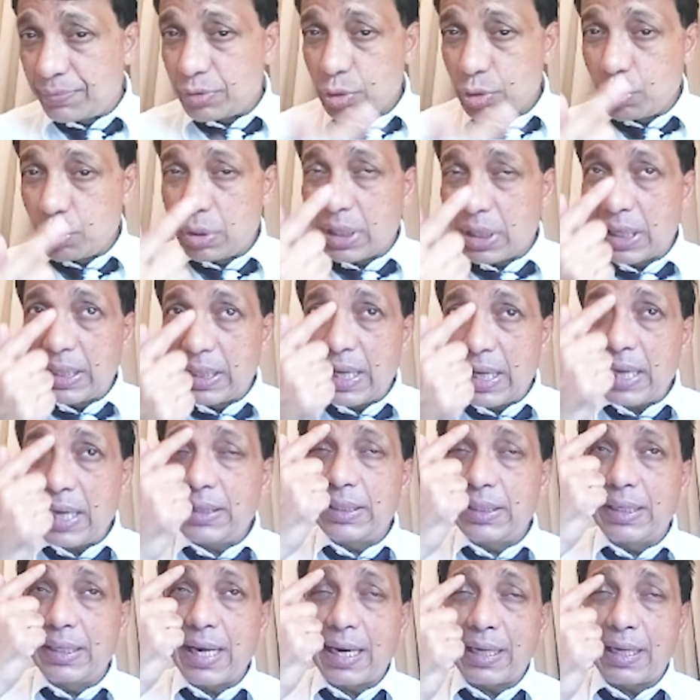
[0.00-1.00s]
So you connect
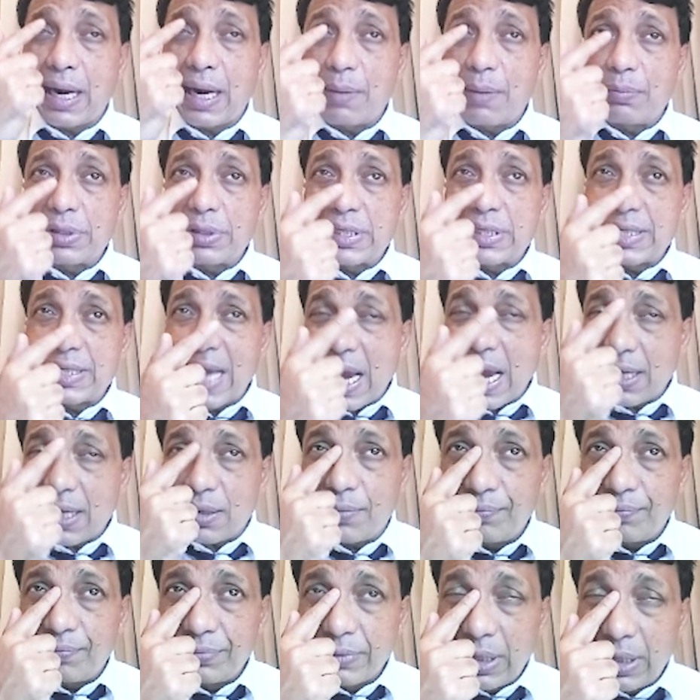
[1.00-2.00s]
the lacrimal
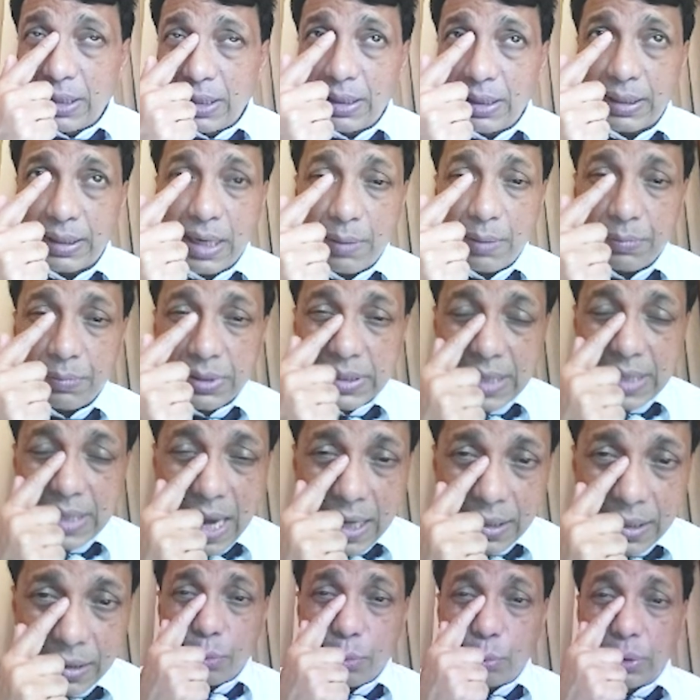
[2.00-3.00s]
sac
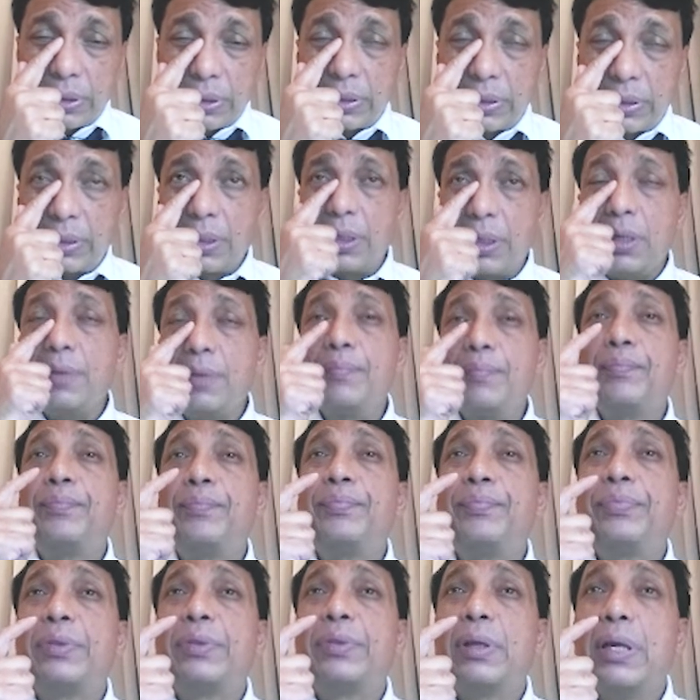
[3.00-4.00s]
with the,
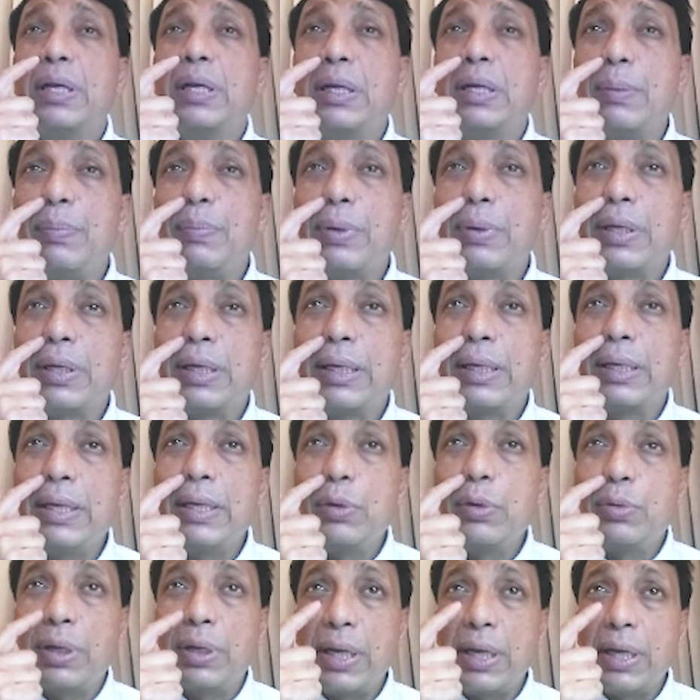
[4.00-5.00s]
typically
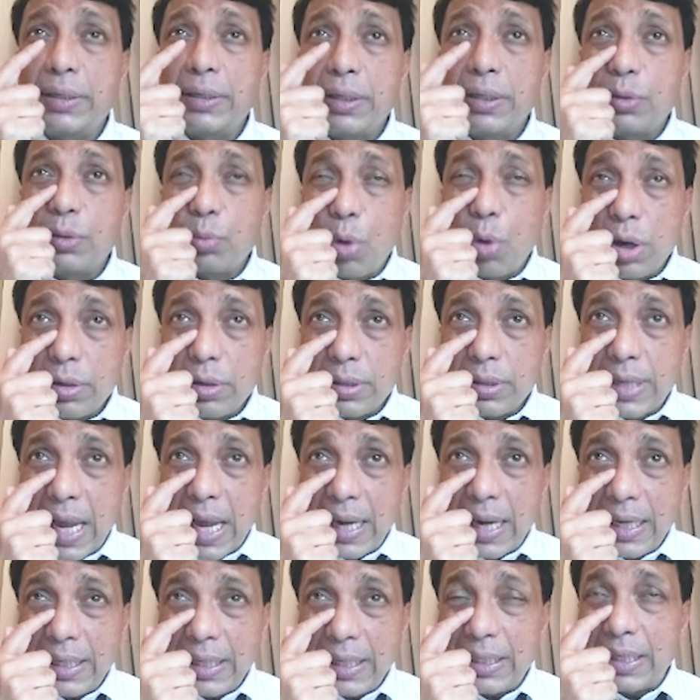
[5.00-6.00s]
you connect it what?
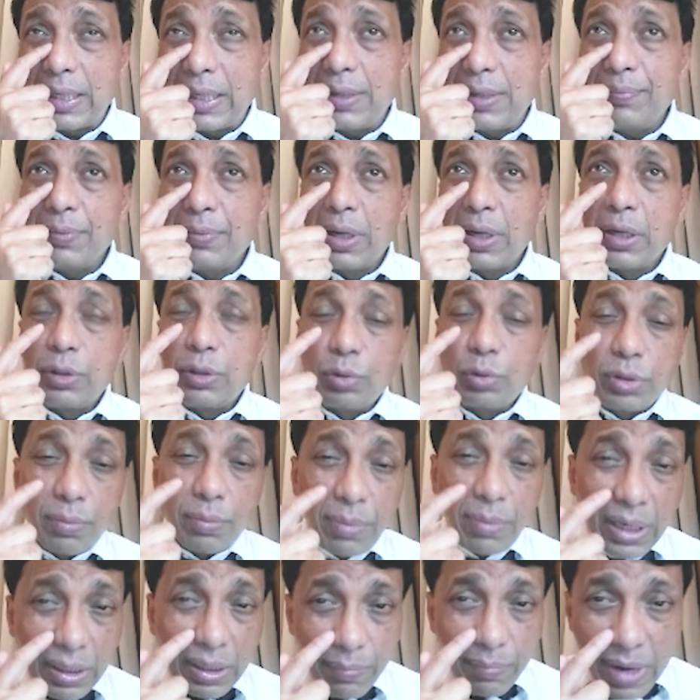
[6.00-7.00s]
Directly to the
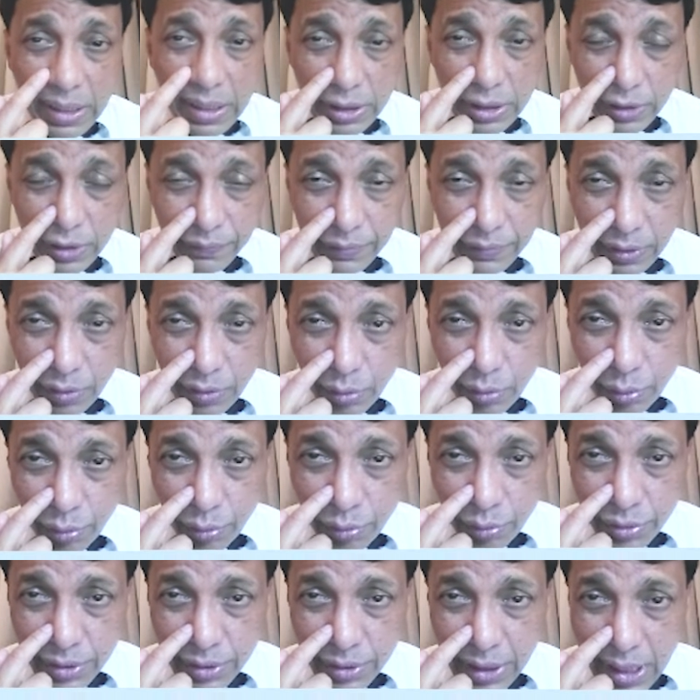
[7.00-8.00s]
middle meatus of the
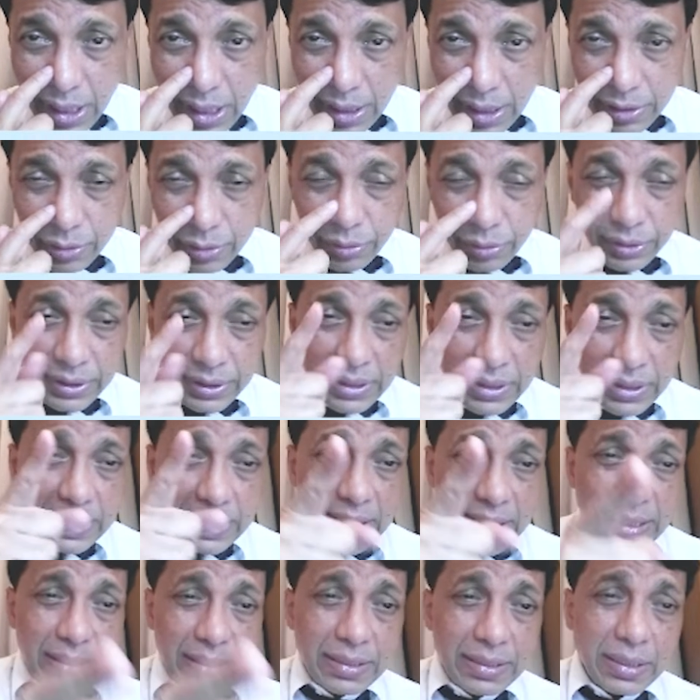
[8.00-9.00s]
nose, So this
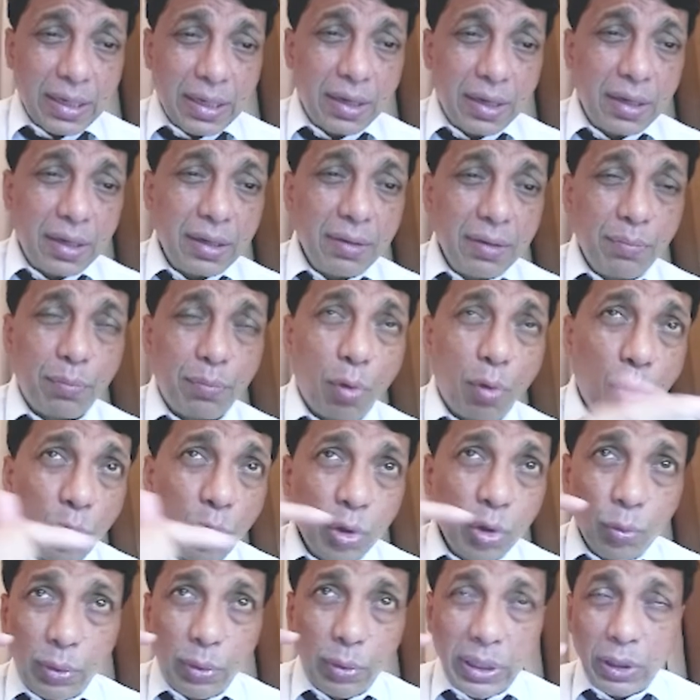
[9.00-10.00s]
is a
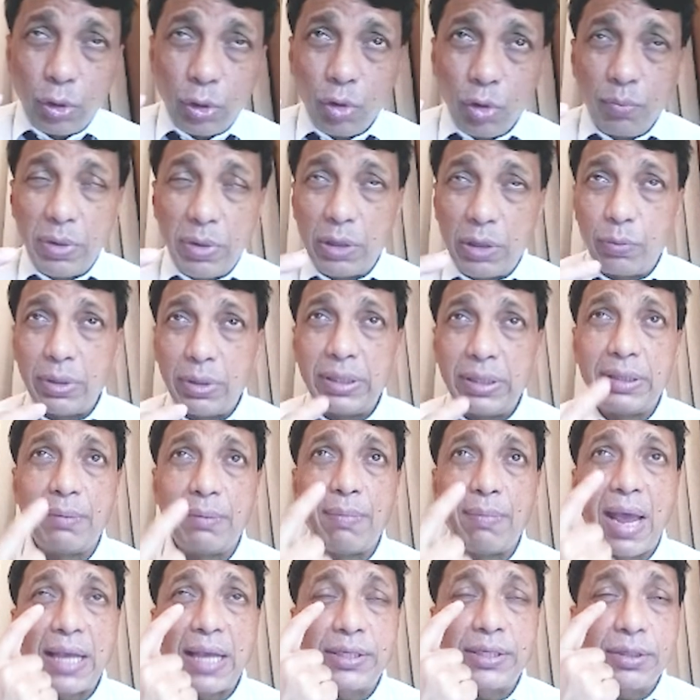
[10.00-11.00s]
bone window between the
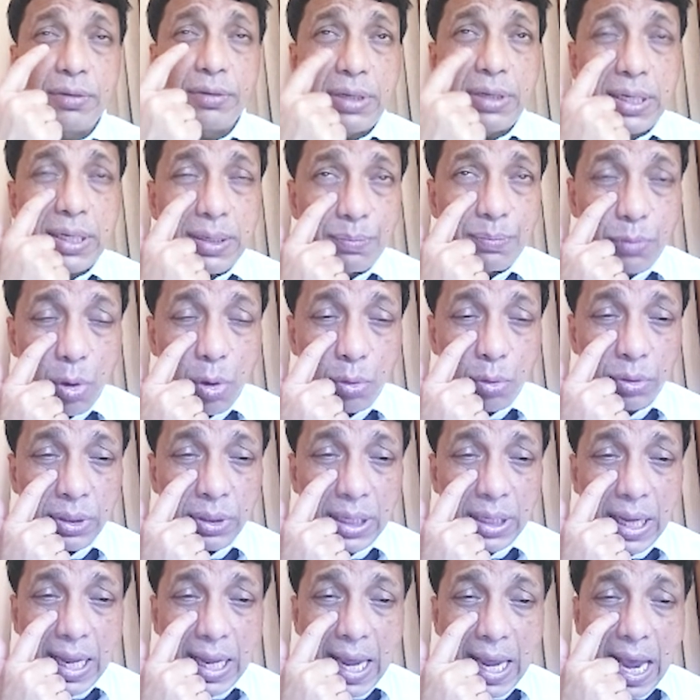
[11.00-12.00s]
maxillary
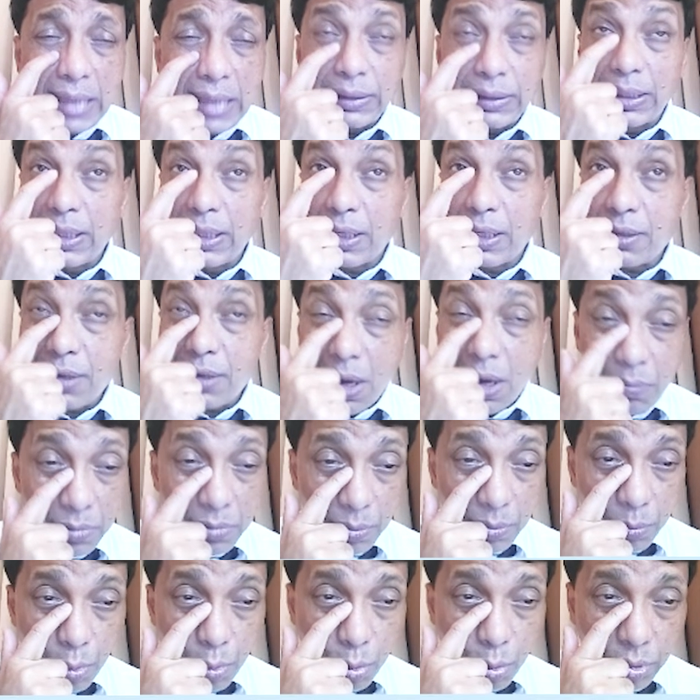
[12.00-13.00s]
bone and the
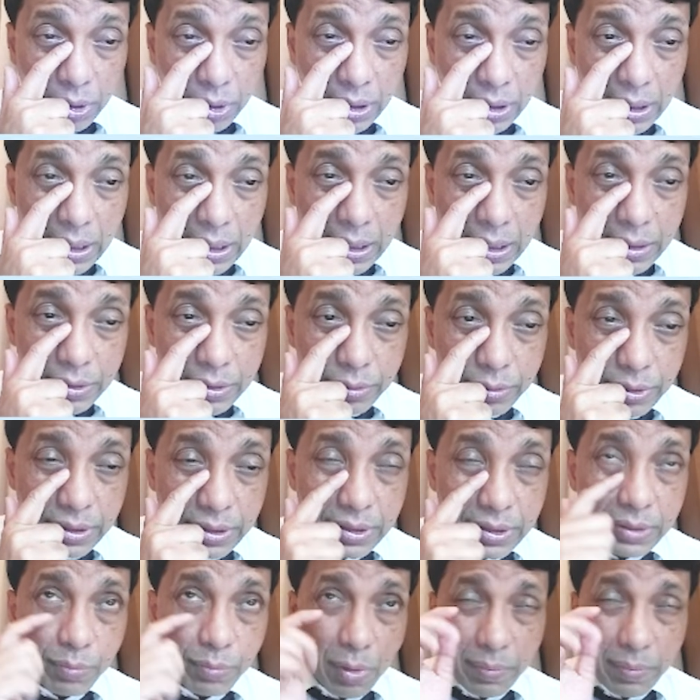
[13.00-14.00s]
lacrimal bone. So this
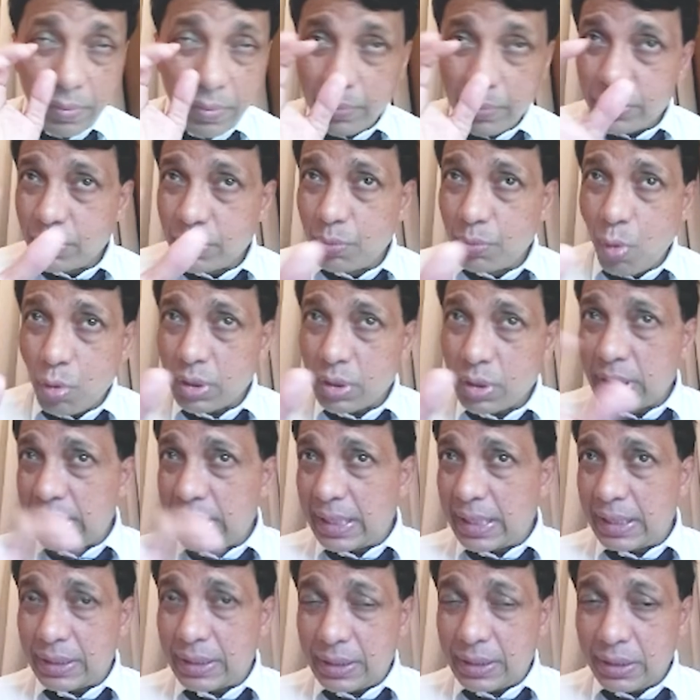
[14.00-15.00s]
is more in the
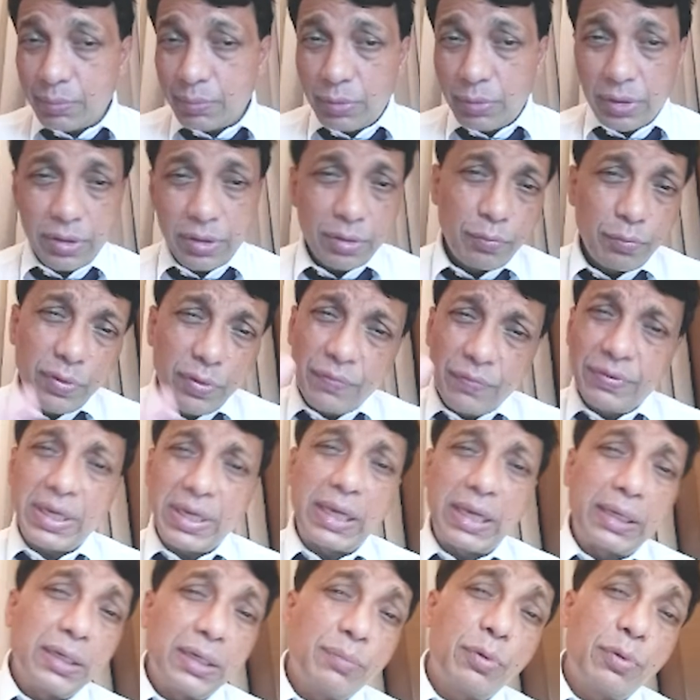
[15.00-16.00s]
entry, but we've
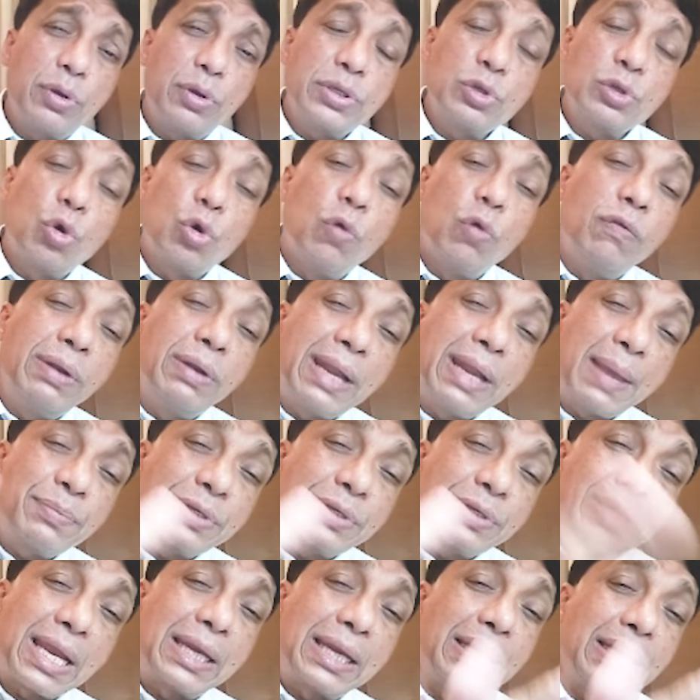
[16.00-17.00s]
taken it because it
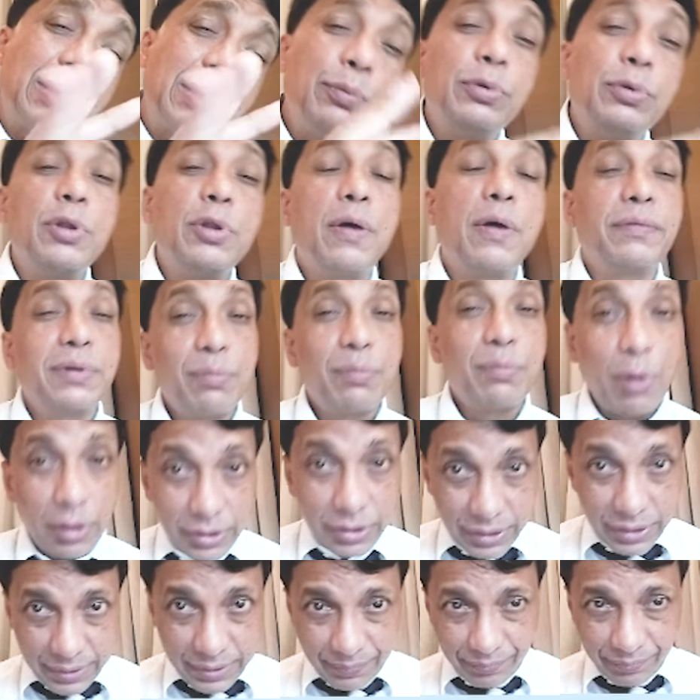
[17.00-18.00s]
overlaps slightly with
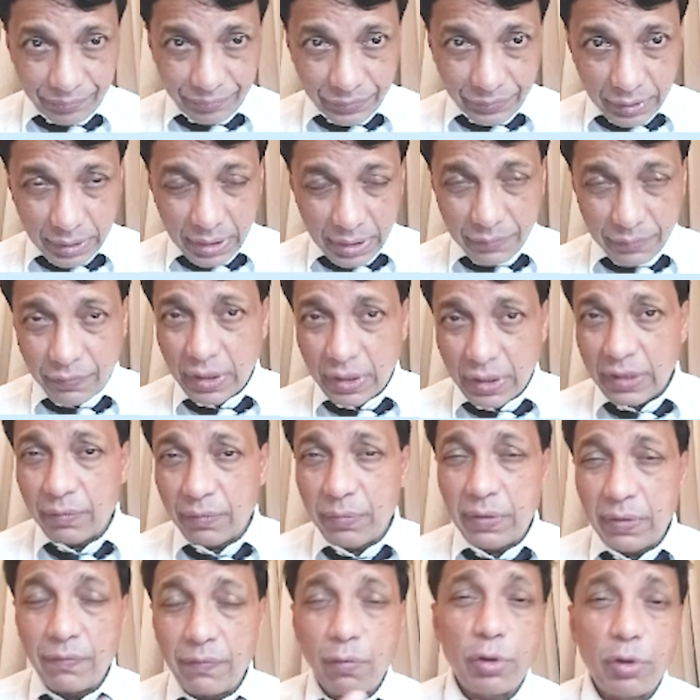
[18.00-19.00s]
ophthalmology. Okay, forgive
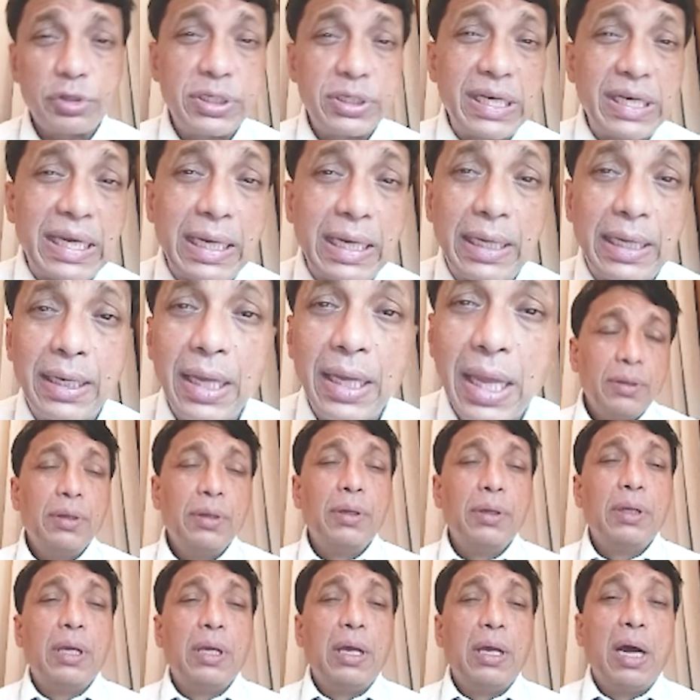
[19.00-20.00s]
me for stealing
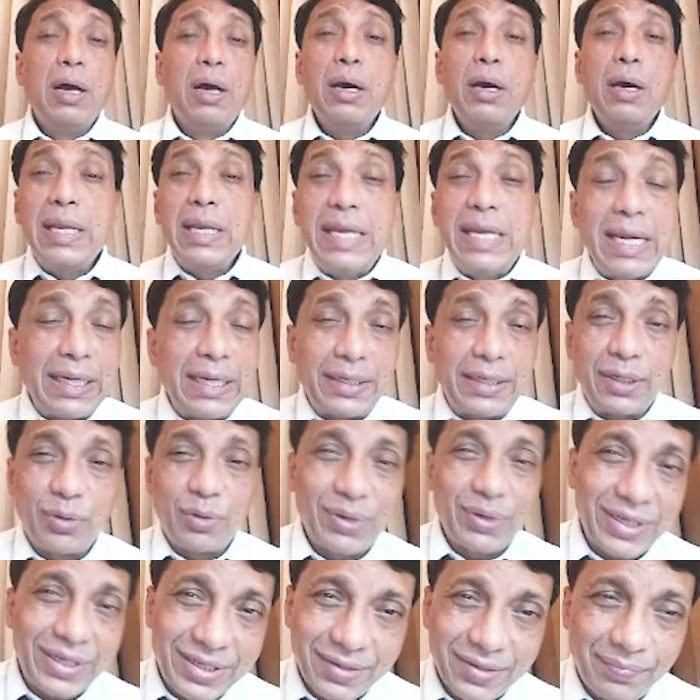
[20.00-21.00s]
ENT
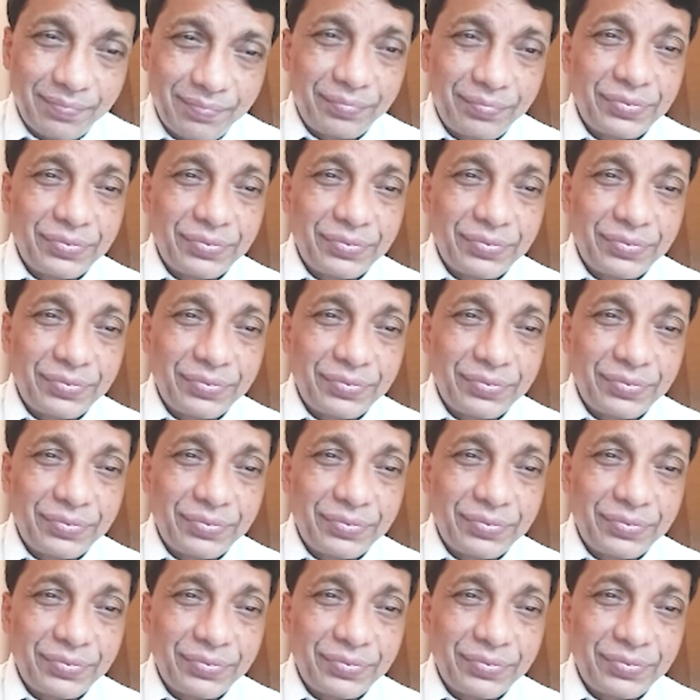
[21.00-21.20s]
question.